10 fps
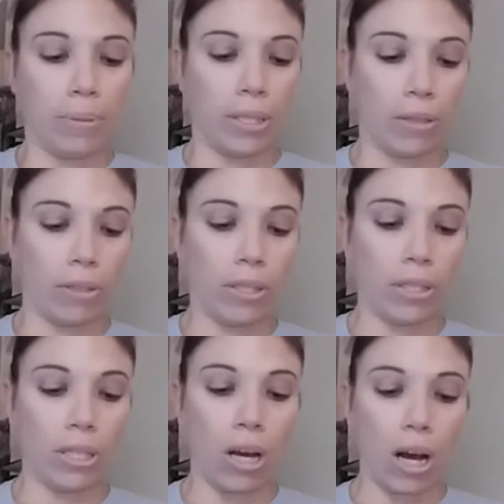here at the
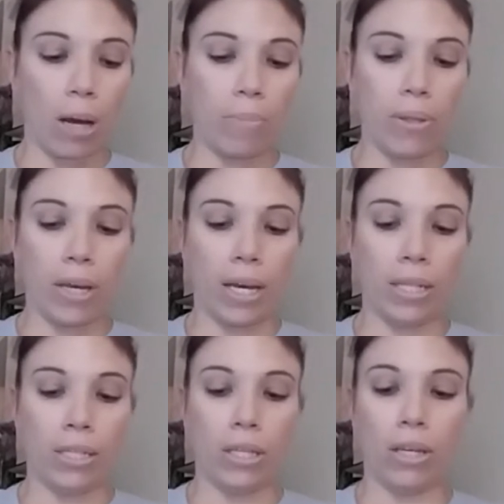top
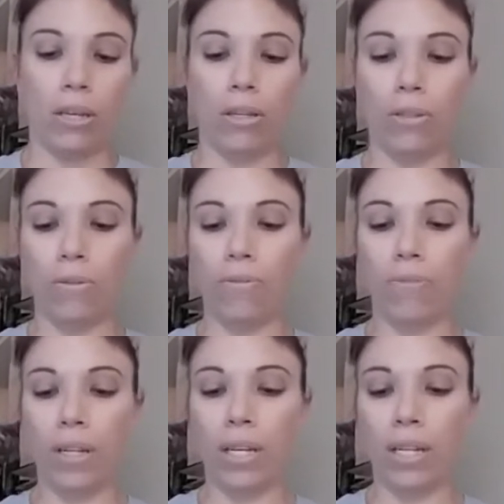that you
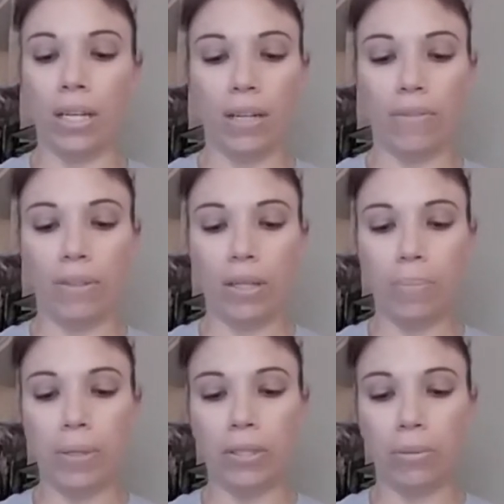fit in kind of like a
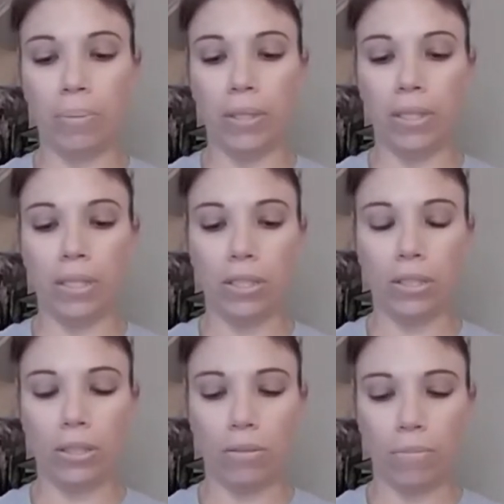puzzle piece. They
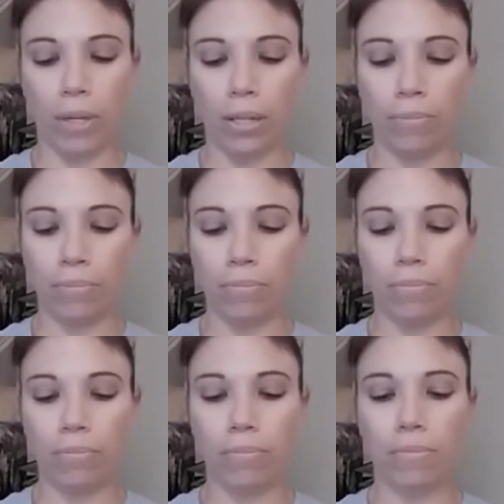just, well,
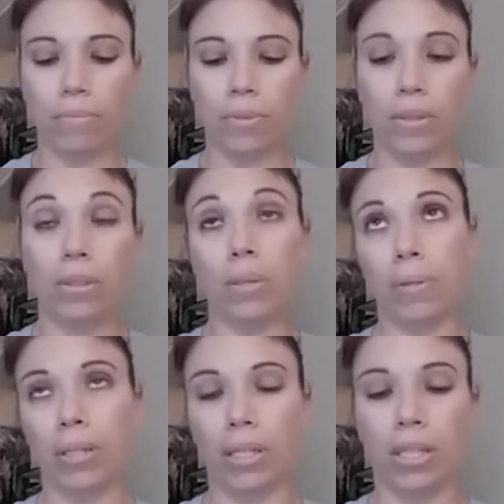
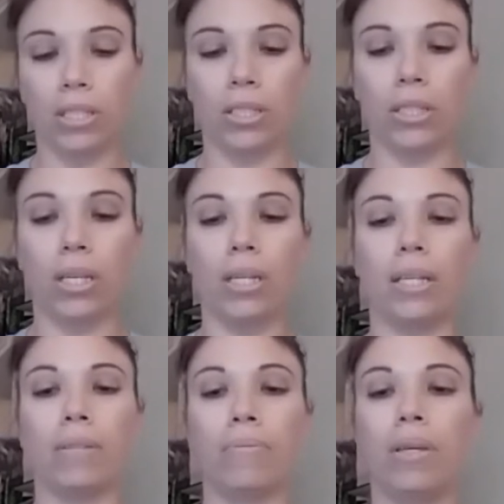typically they just slide
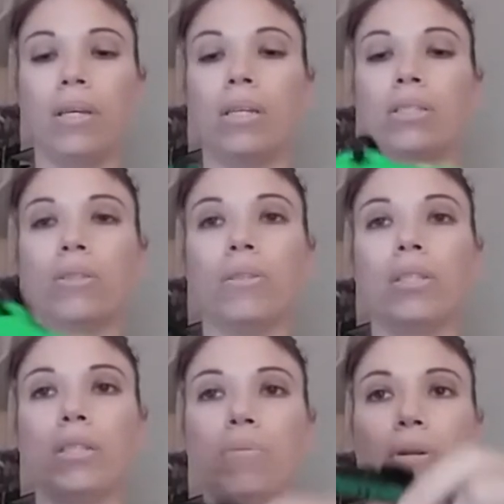in. So
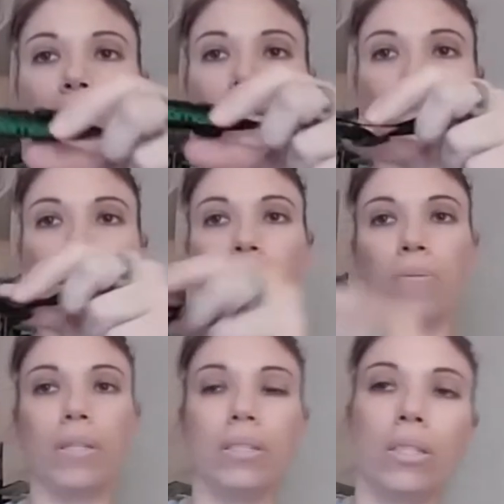this is what it looks like
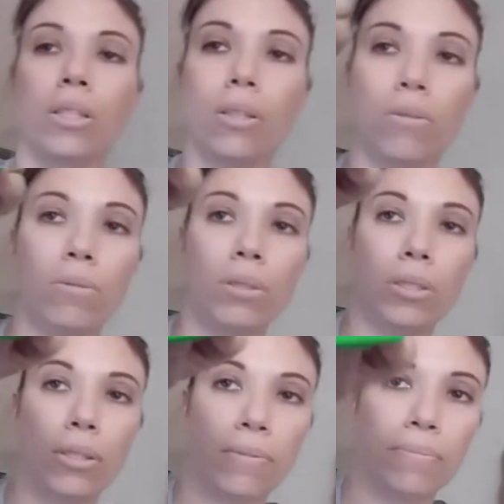when it's closed.